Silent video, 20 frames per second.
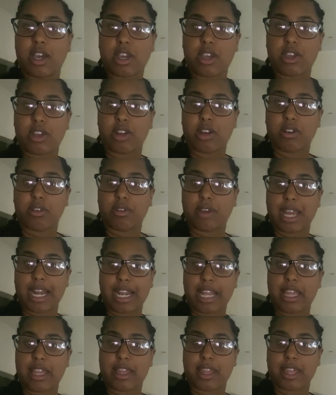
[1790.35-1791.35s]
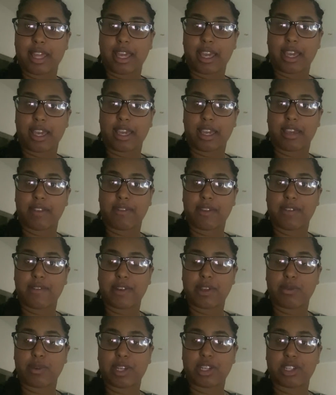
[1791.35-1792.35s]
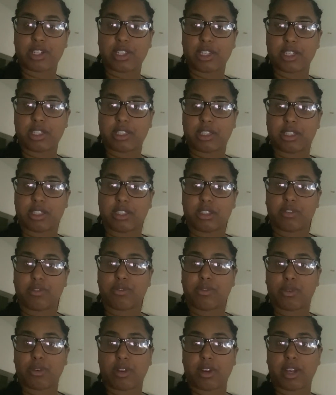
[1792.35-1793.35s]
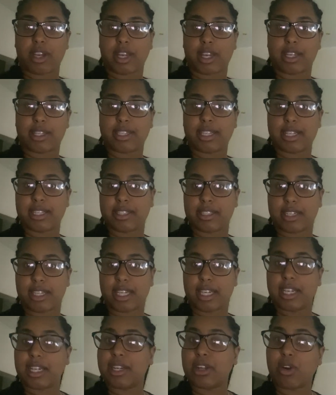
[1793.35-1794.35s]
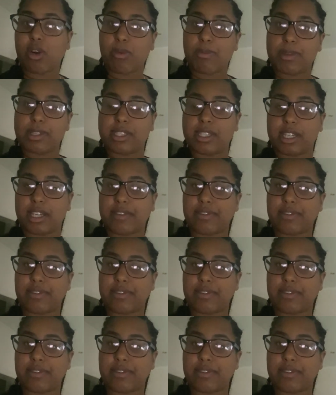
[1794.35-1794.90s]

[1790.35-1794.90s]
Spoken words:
you know, anything, if you have any questions for a Tanzanian, Hope is here.